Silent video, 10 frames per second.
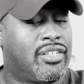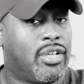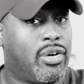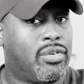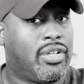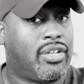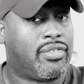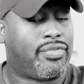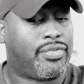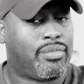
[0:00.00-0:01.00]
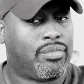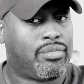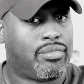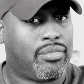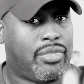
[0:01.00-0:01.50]
So if
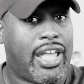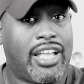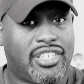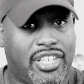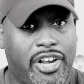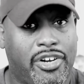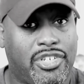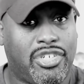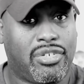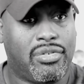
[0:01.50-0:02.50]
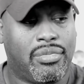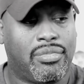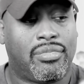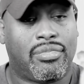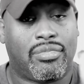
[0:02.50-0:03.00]
that scared you,